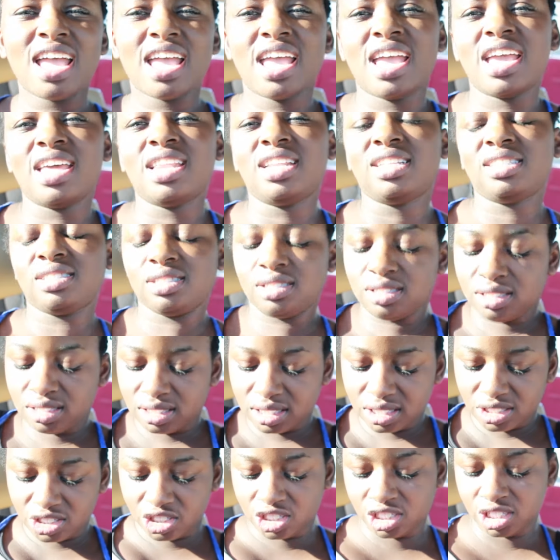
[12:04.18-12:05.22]
Headed to
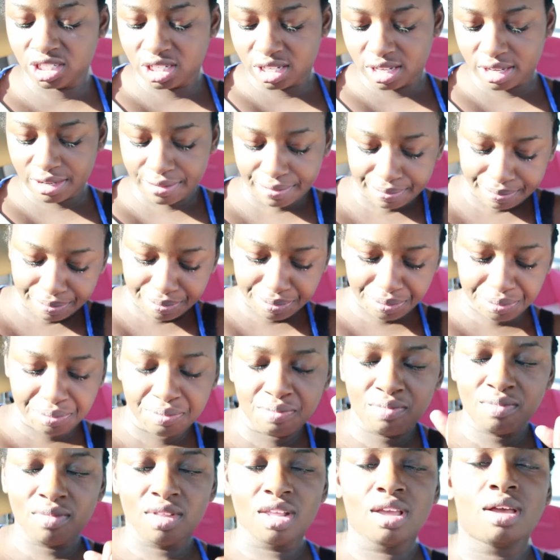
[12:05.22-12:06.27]
the gym.
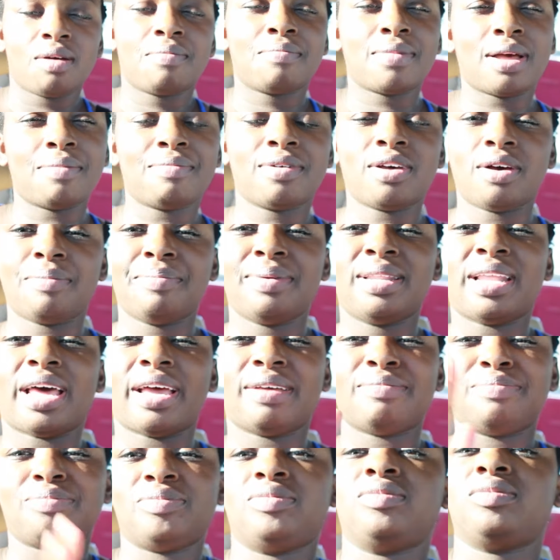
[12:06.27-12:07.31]
I'm gonna be
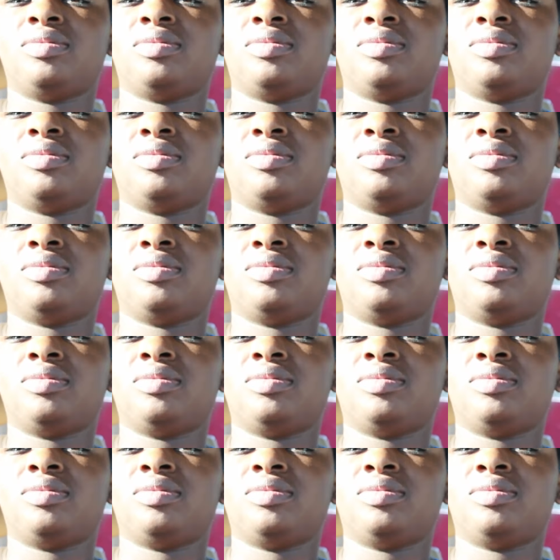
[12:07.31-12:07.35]
like,